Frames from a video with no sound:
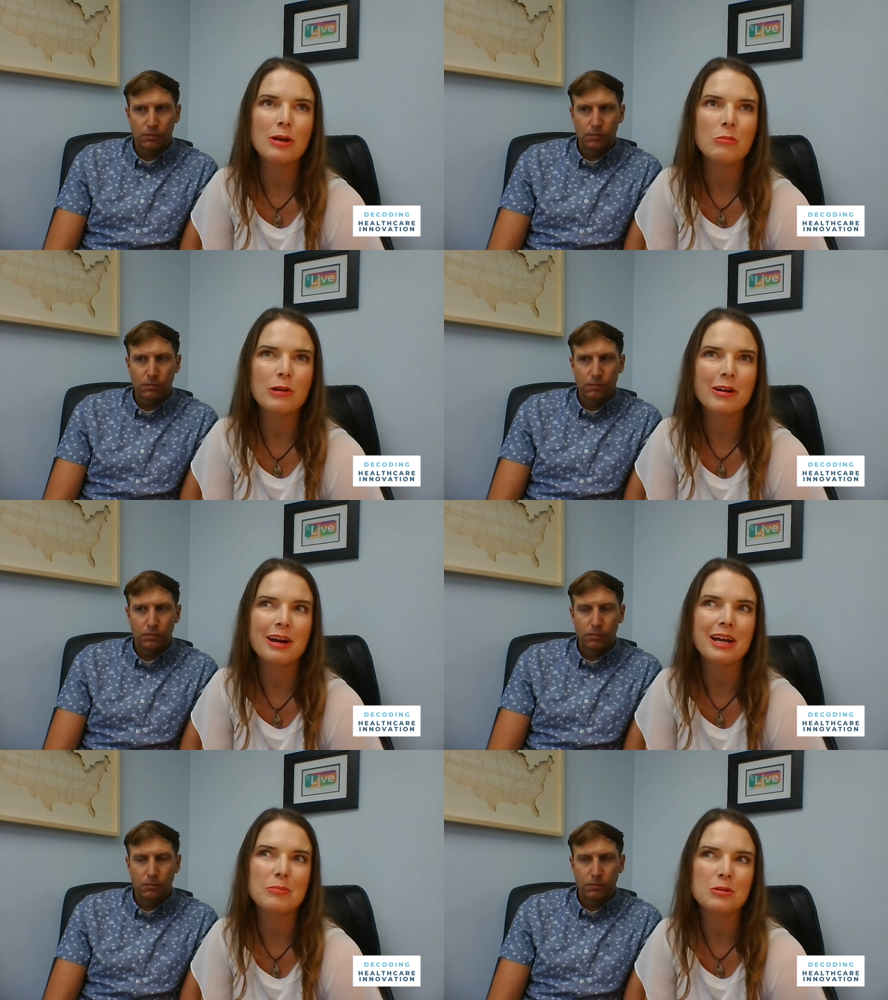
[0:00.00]
Speaker 1: when we
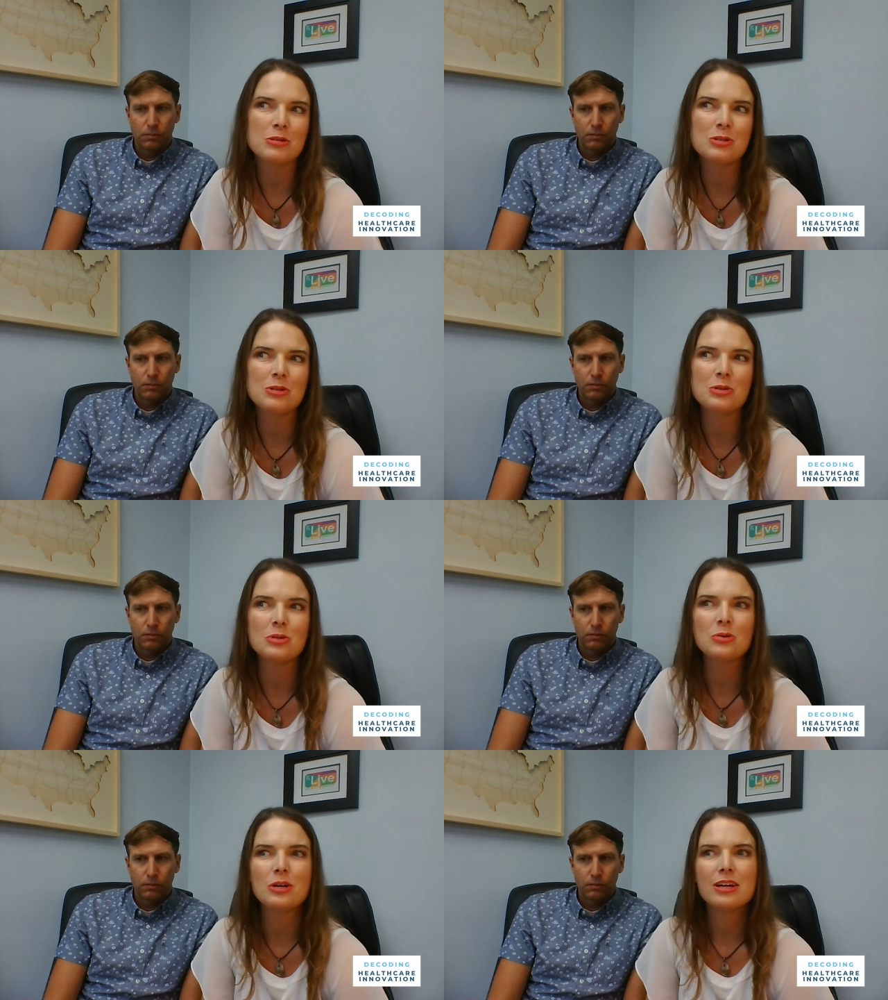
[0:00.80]
are able
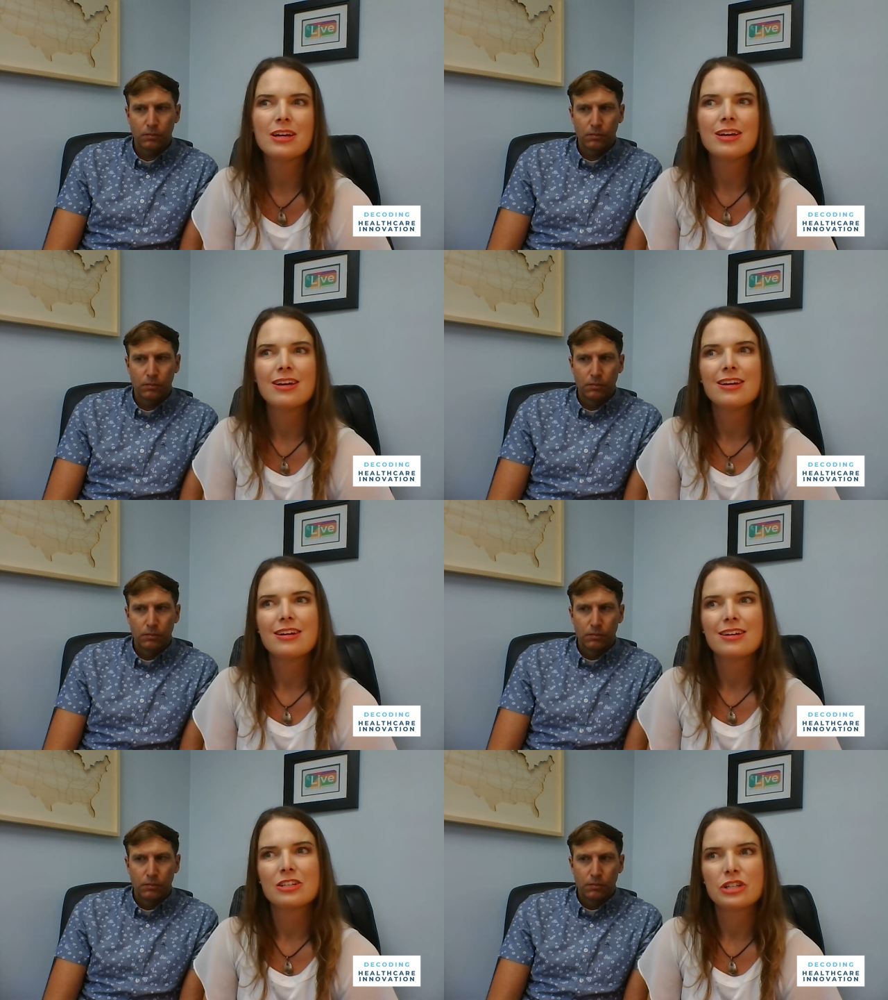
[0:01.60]
to
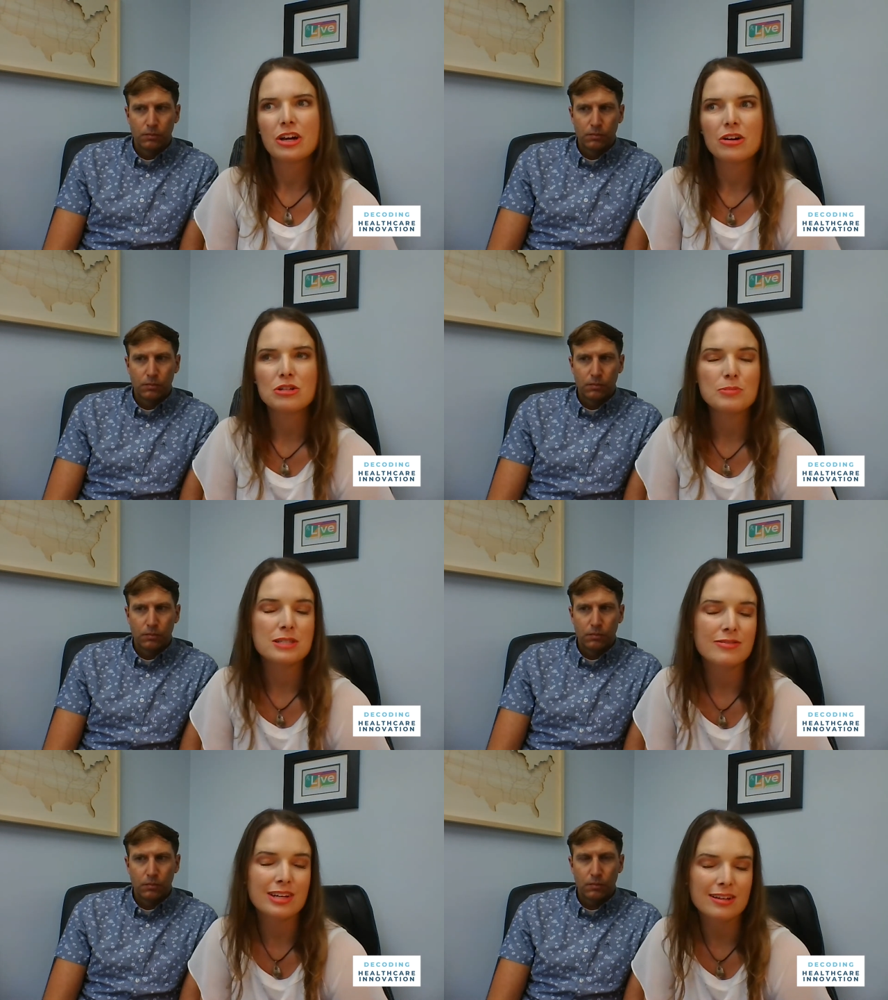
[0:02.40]
share
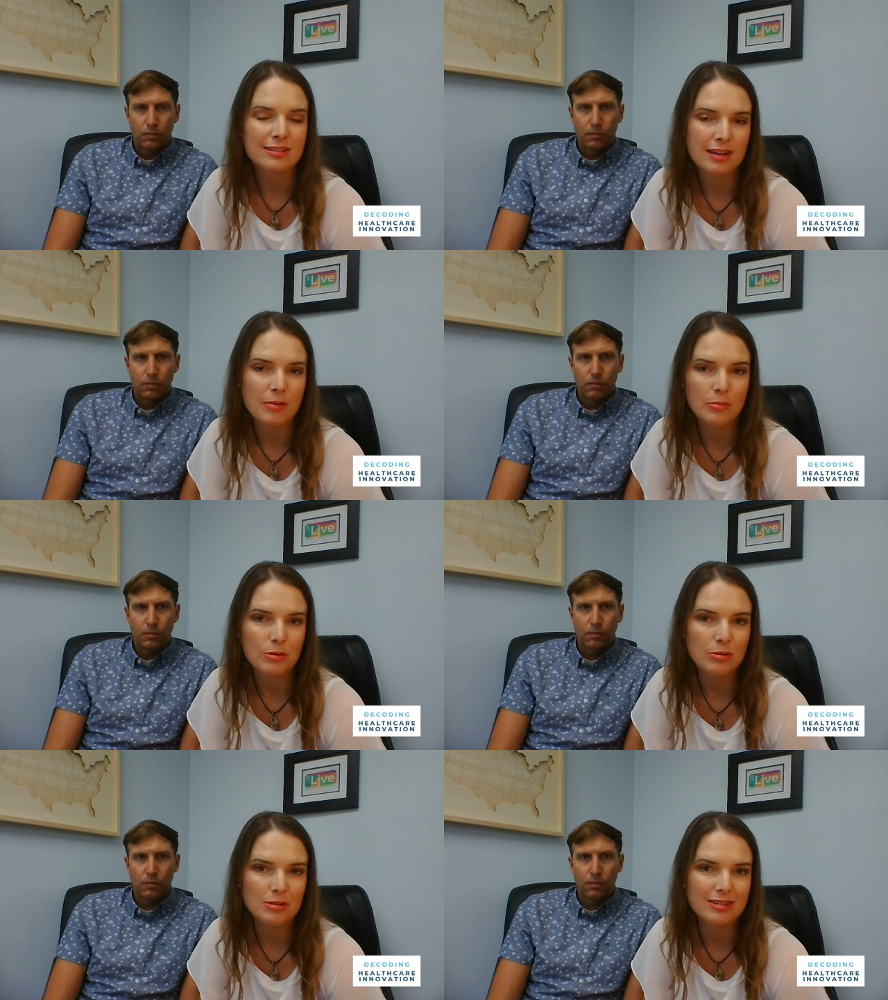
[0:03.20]
specific
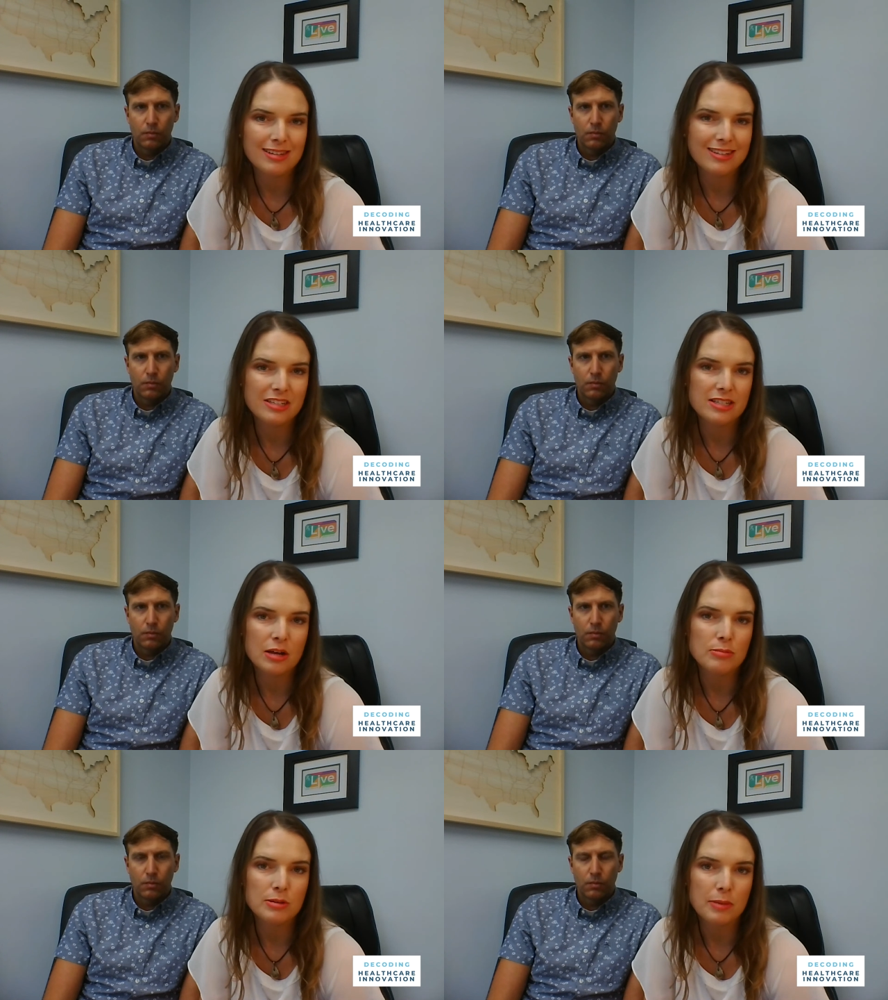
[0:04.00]
examples, it
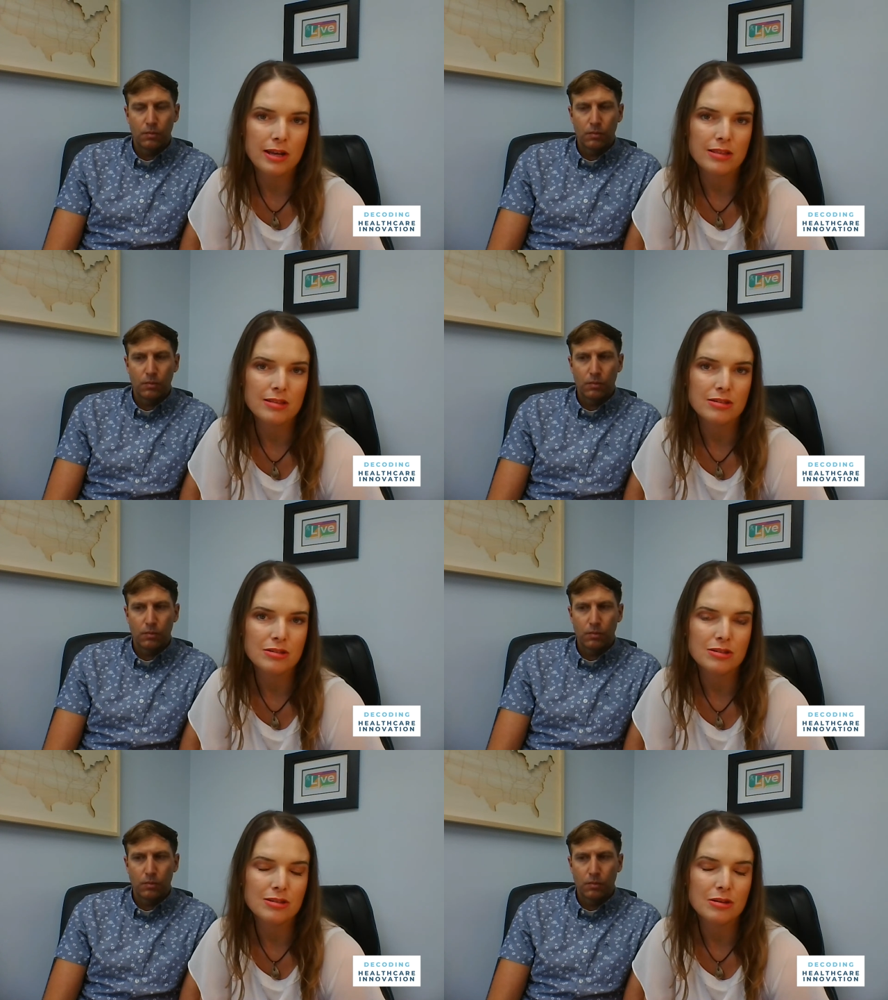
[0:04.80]
just helps to paint
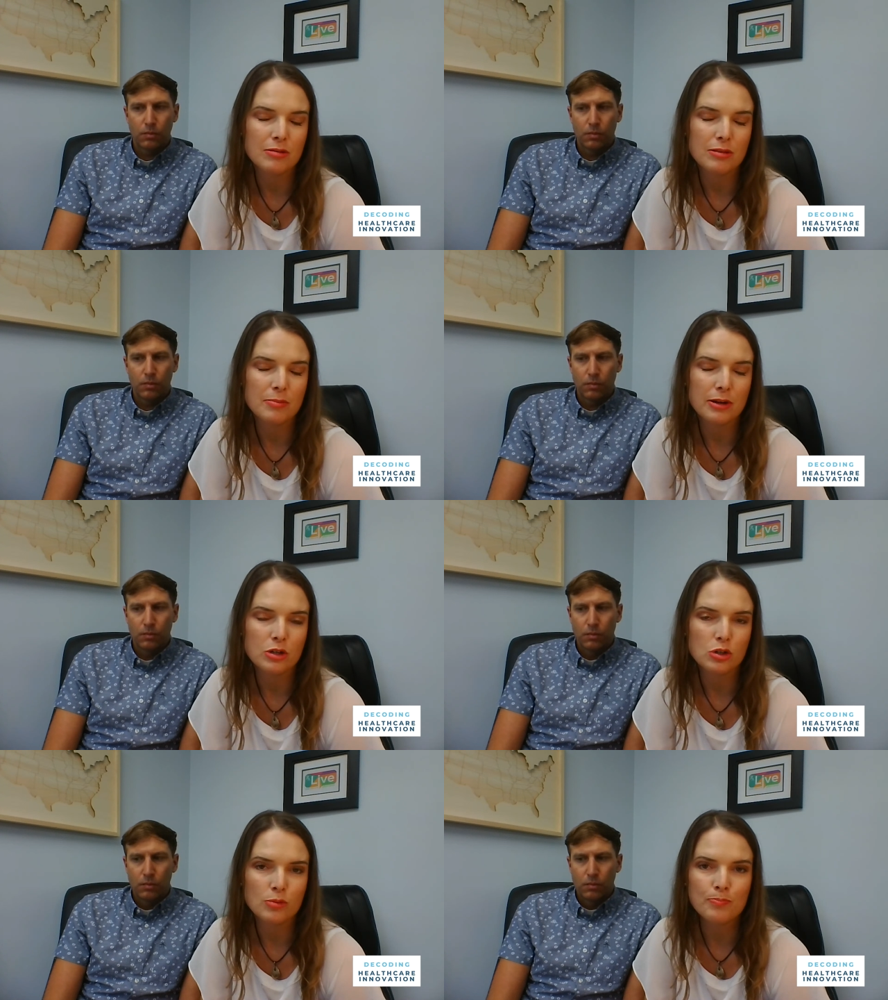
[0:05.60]
this the, the
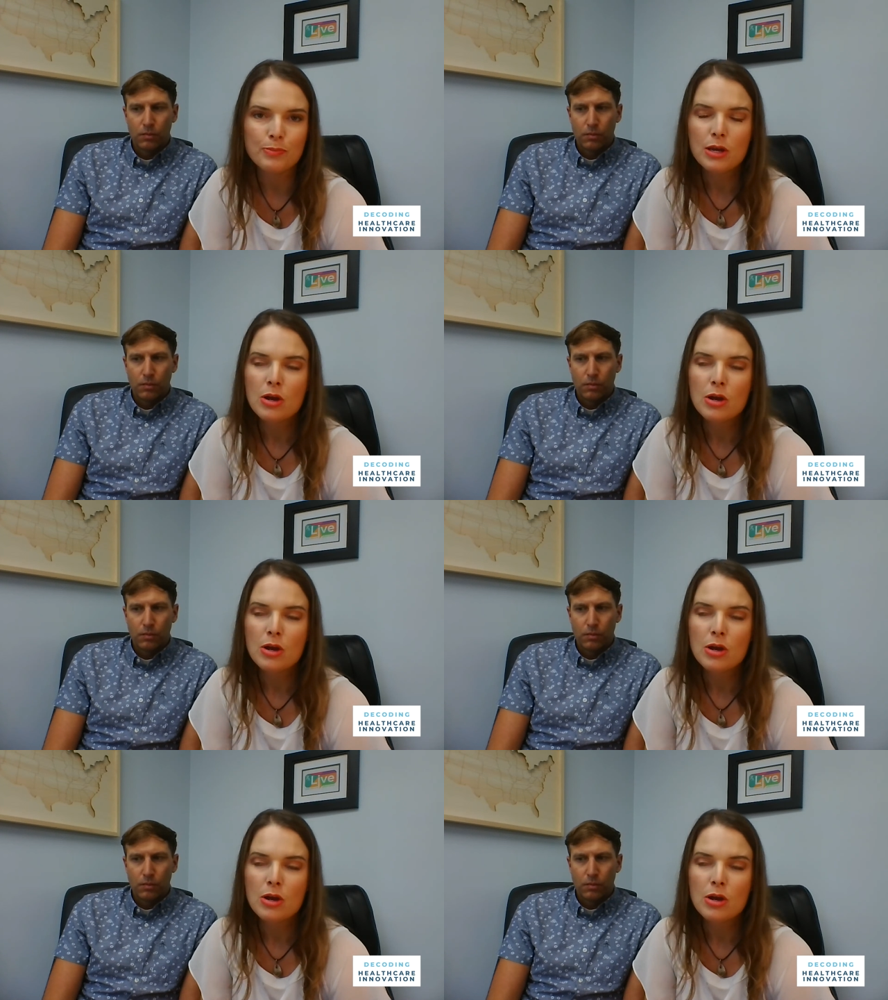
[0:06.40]
picture.